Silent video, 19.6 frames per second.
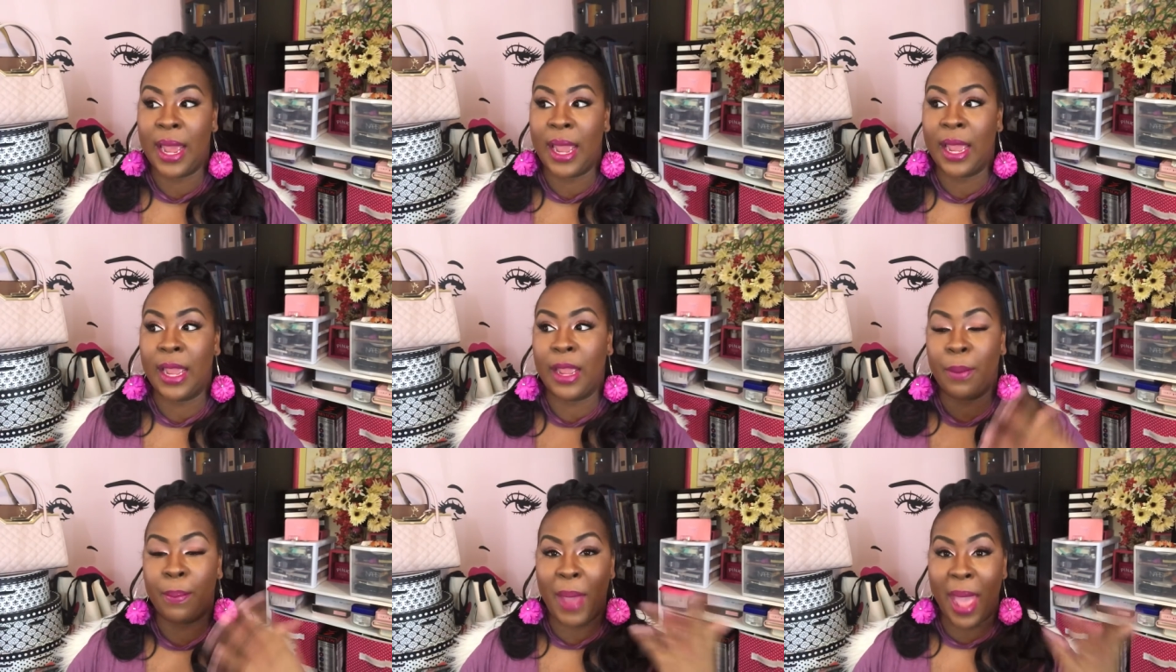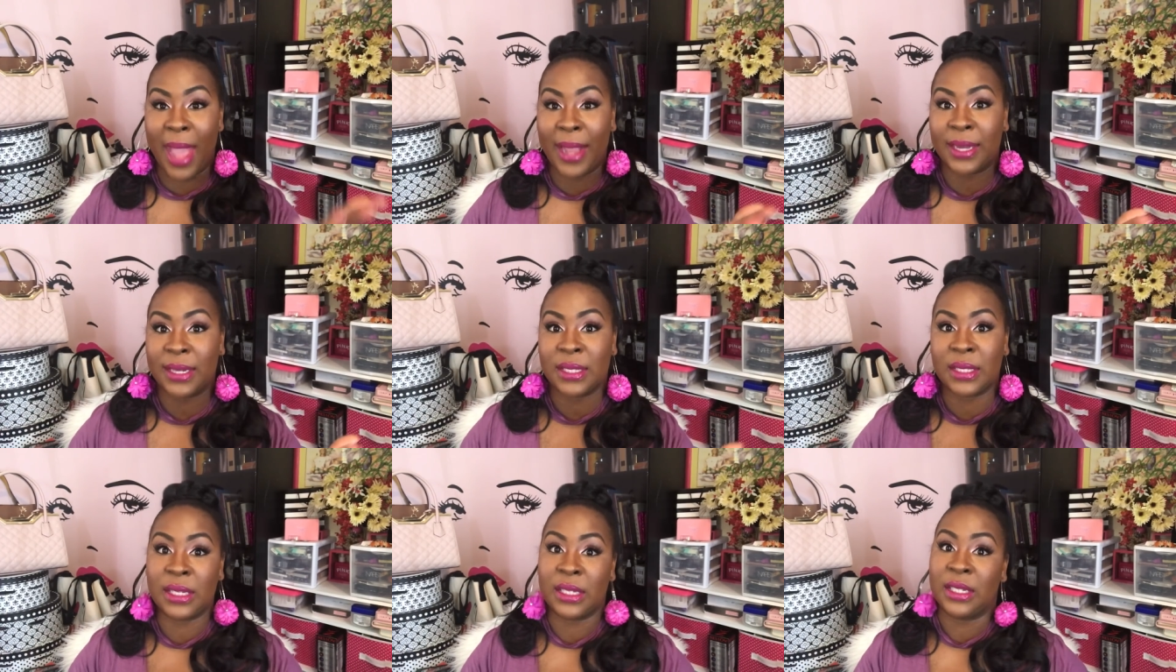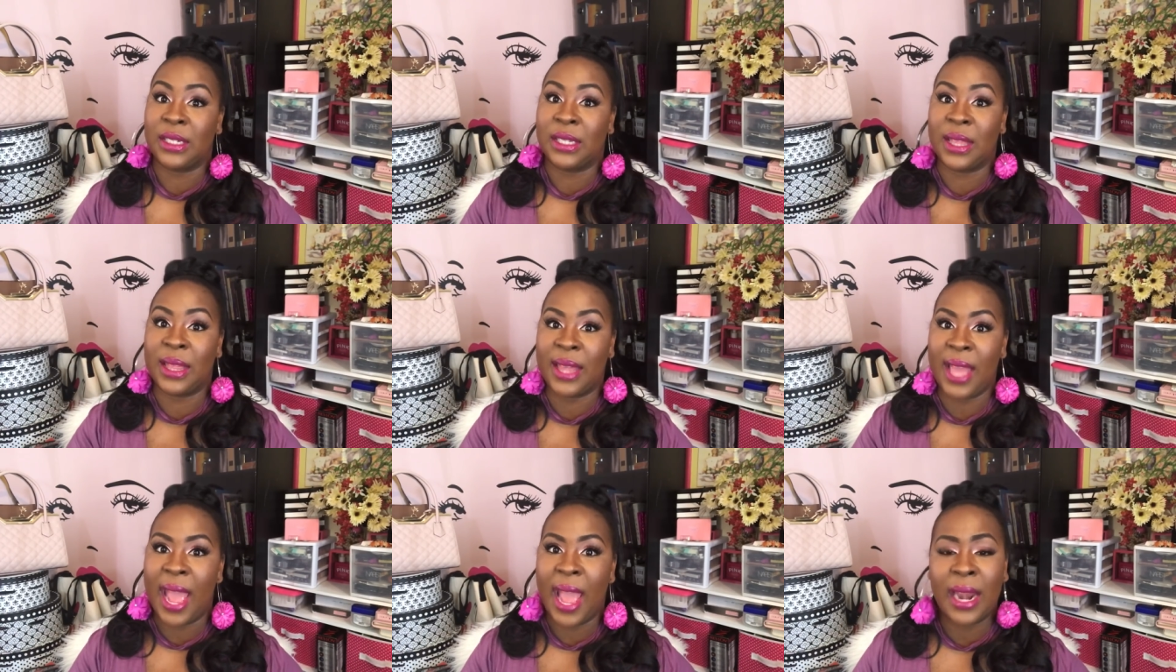a package such as
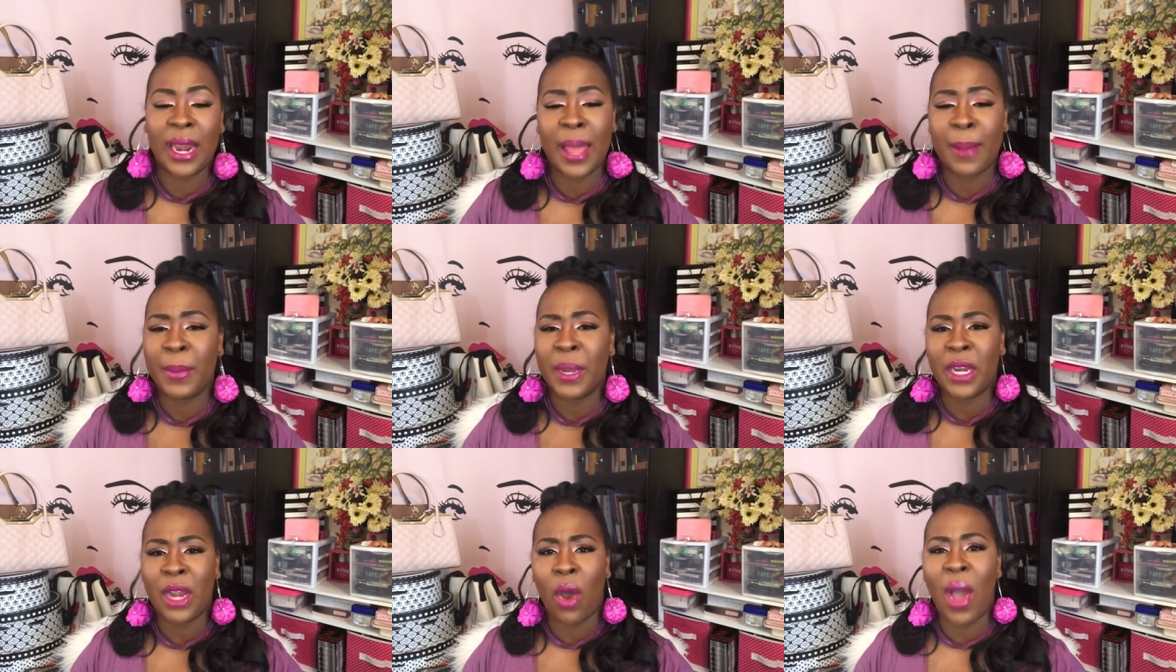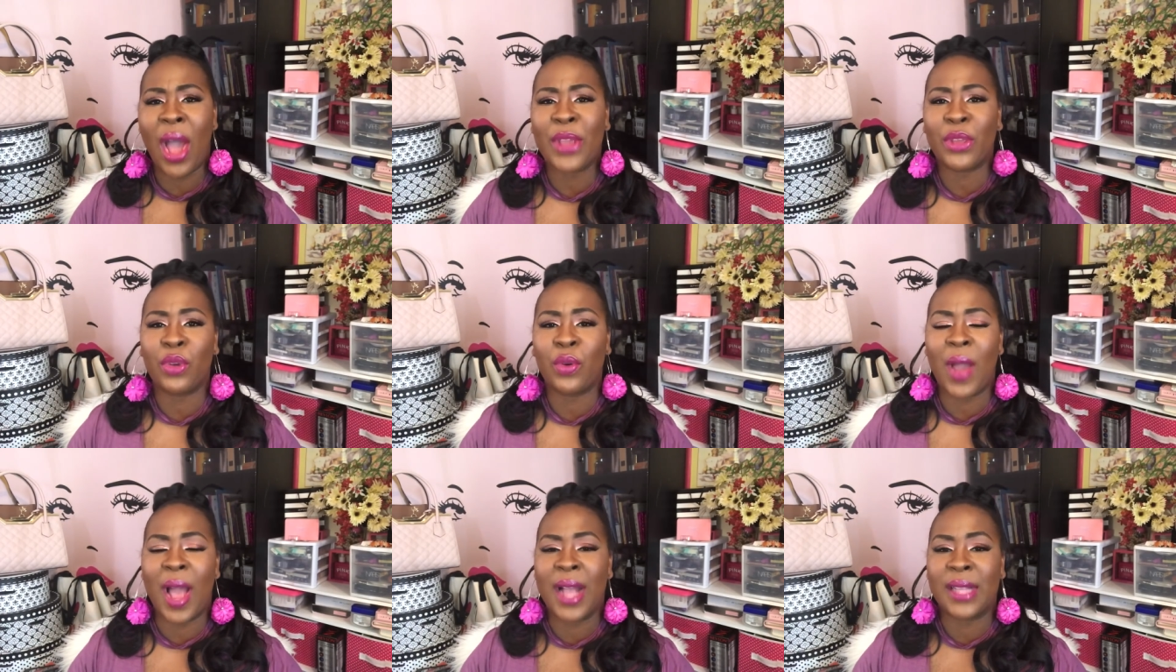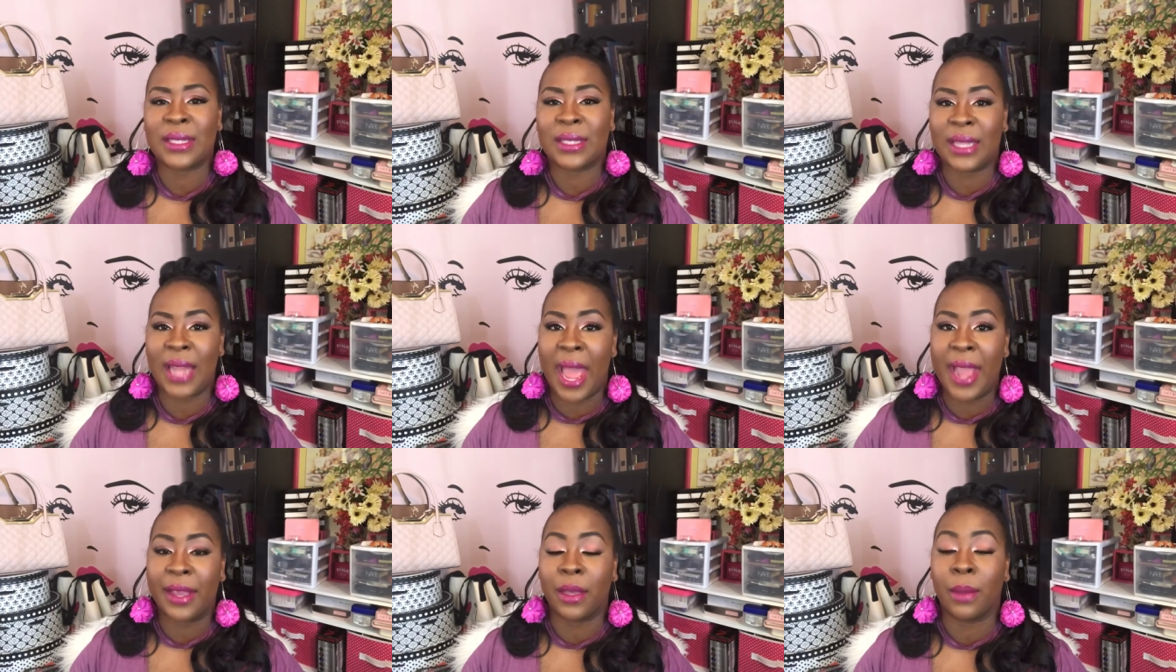that, let me know how you guys
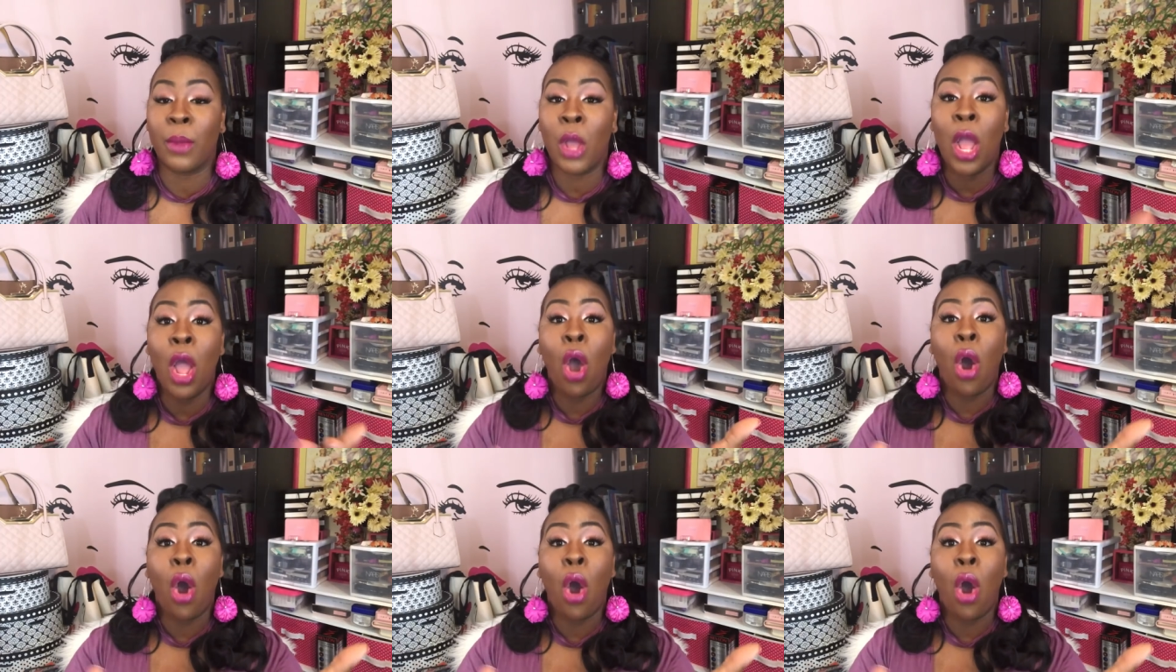like them.